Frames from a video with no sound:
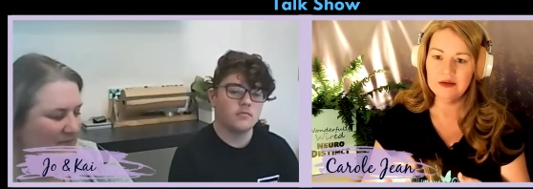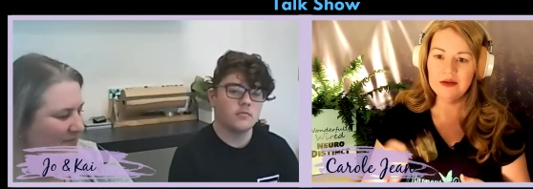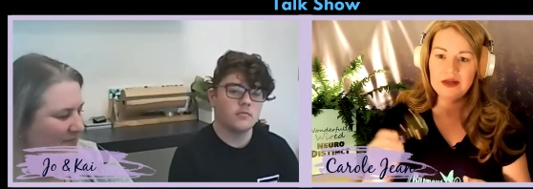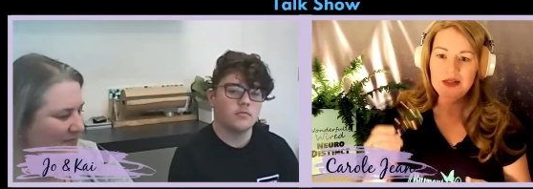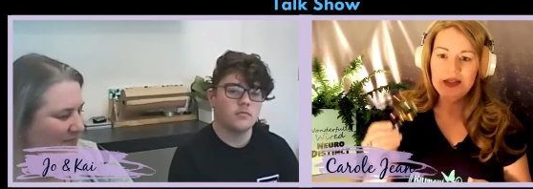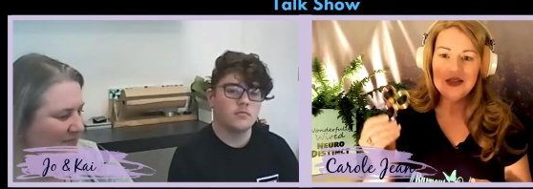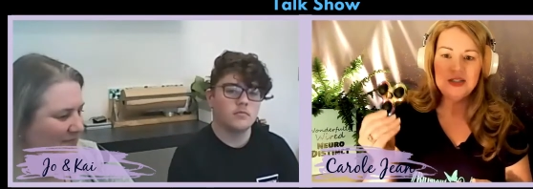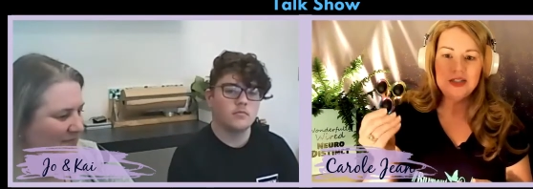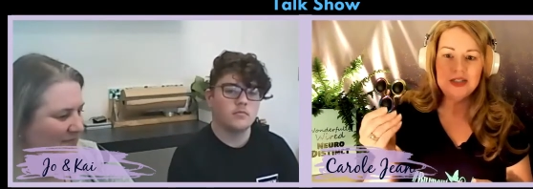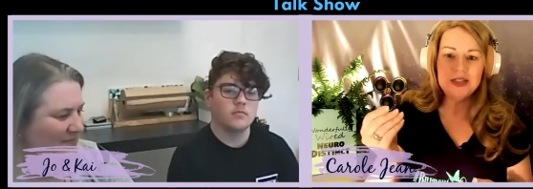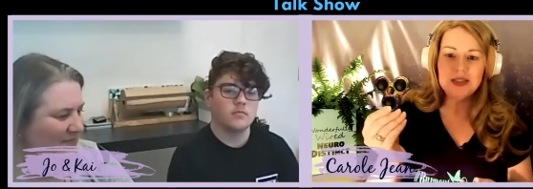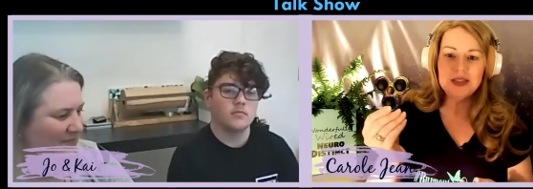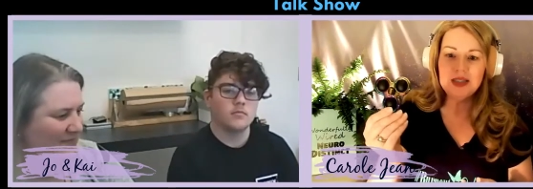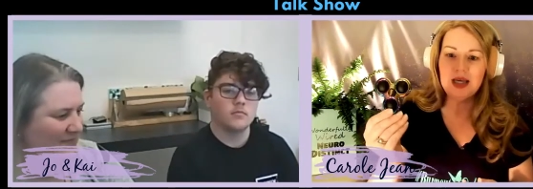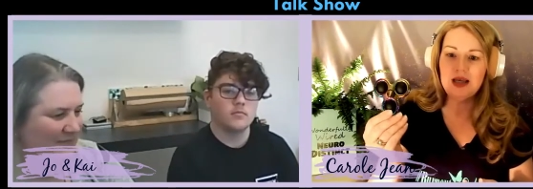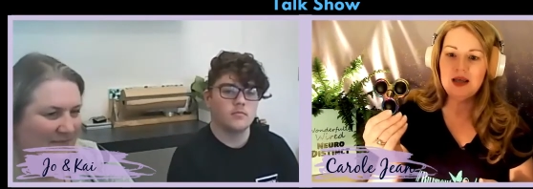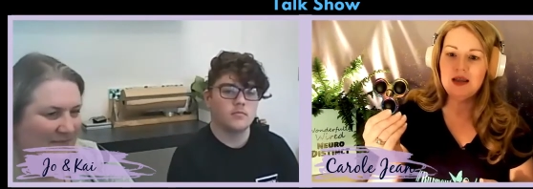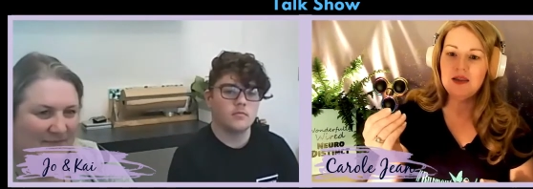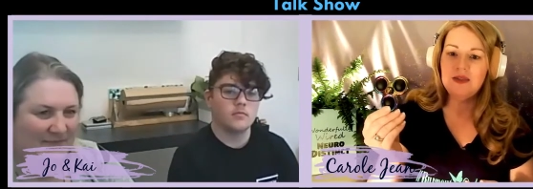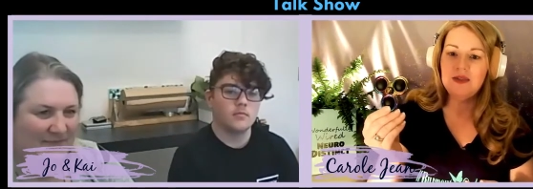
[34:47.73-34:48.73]
Speaker 1: is just
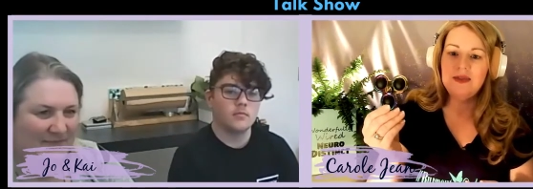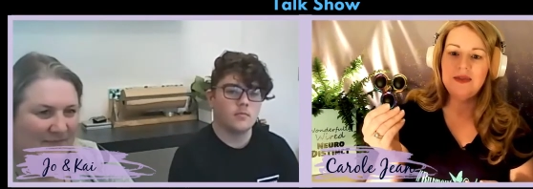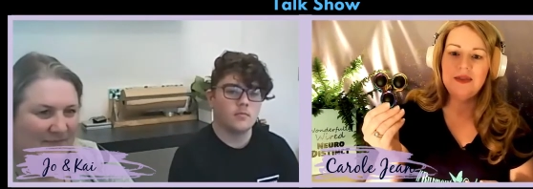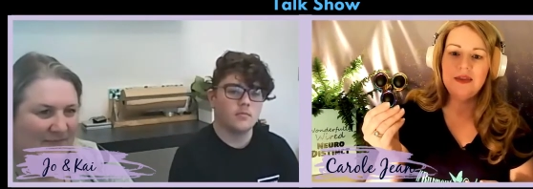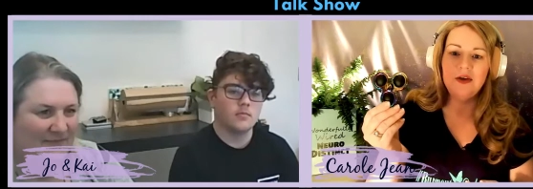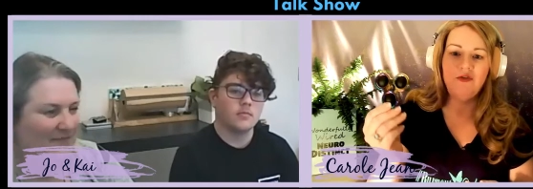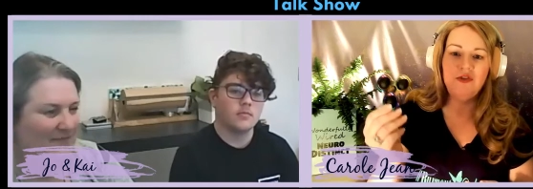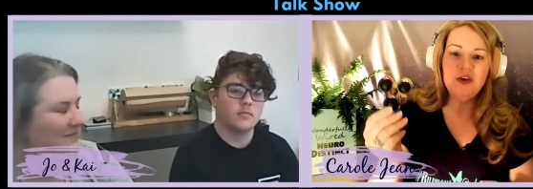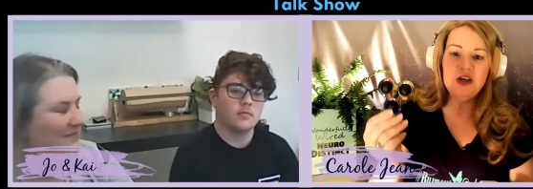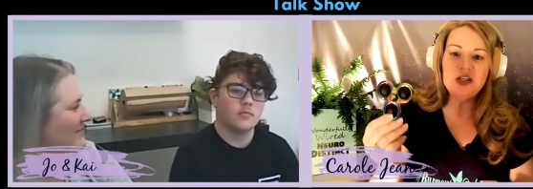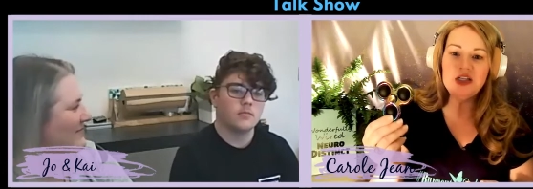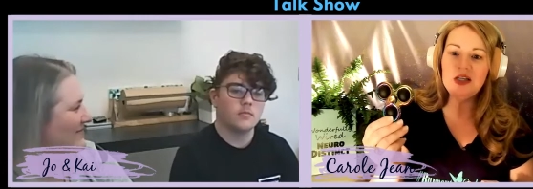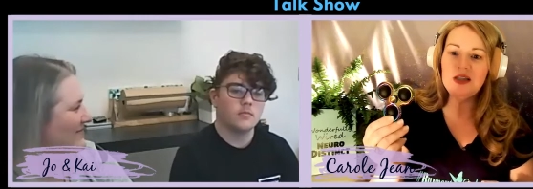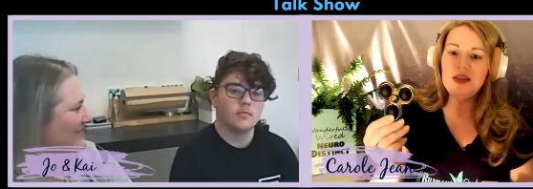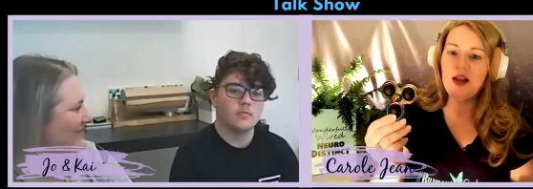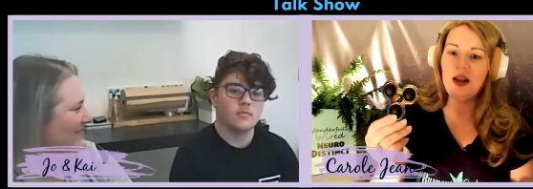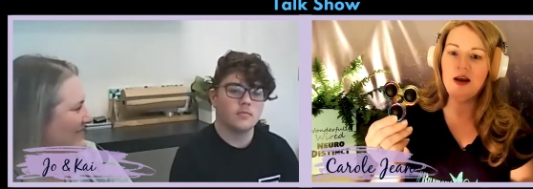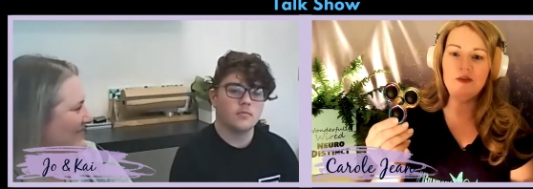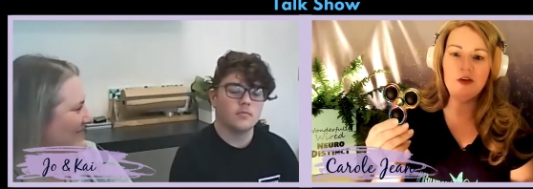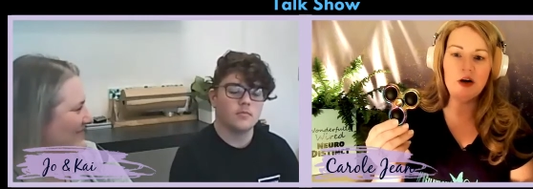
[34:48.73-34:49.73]
like the fidget
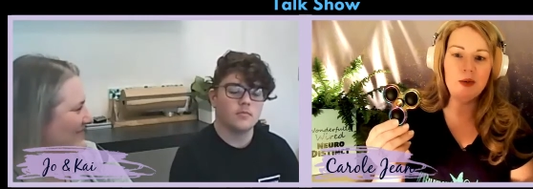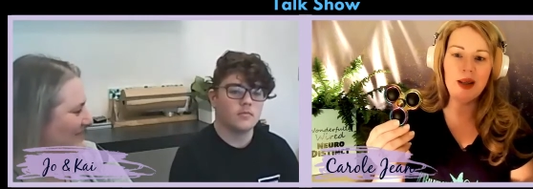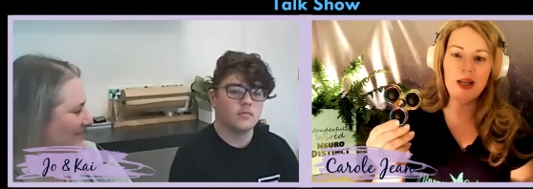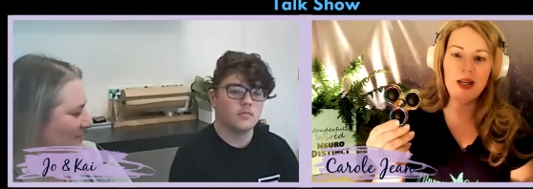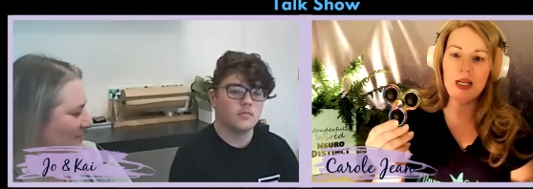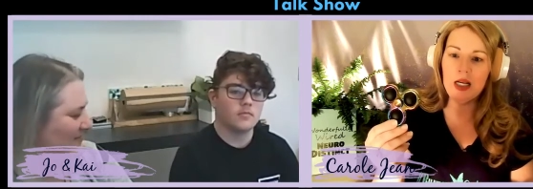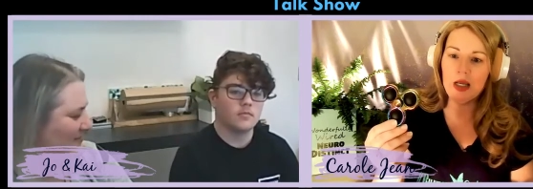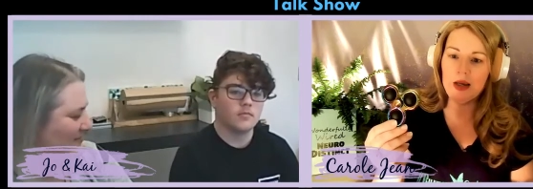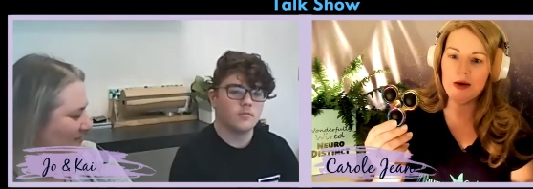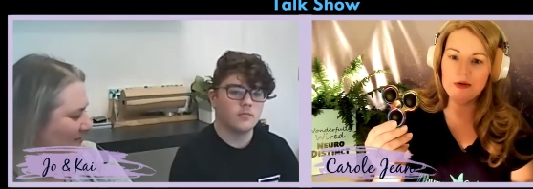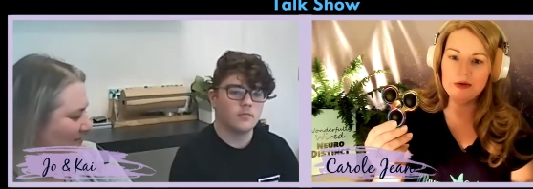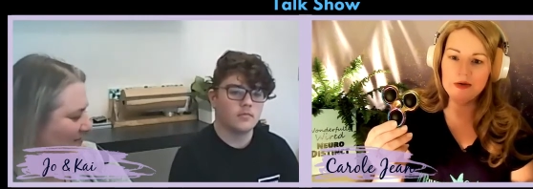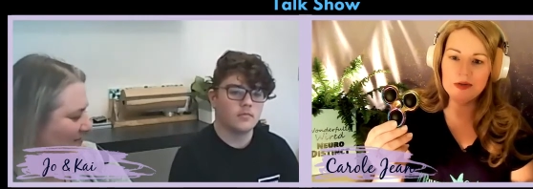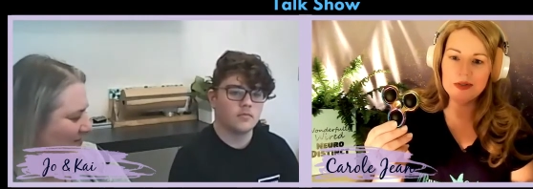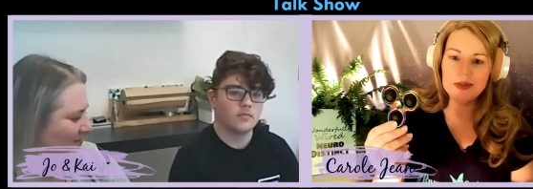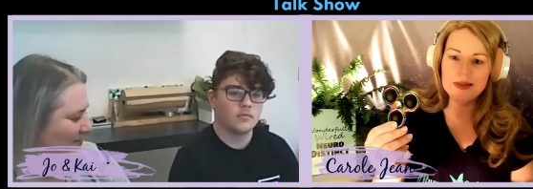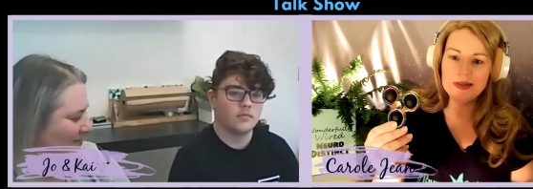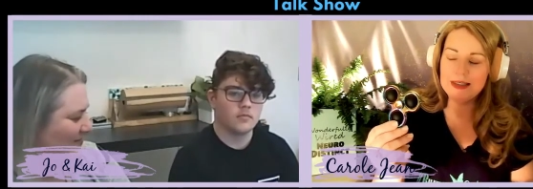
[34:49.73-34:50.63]
that everybody knows,